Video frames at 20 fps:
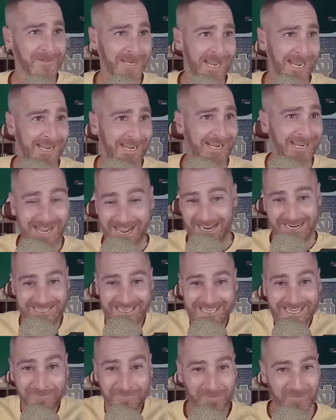Okay. I
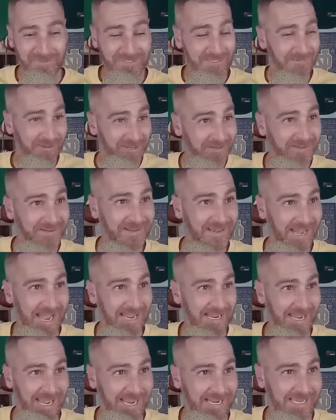can't believe it.
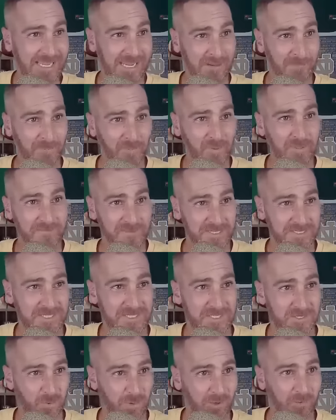I can't believe
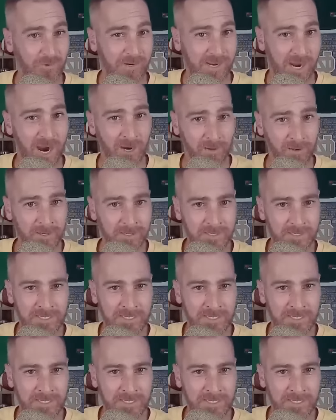this is where we are.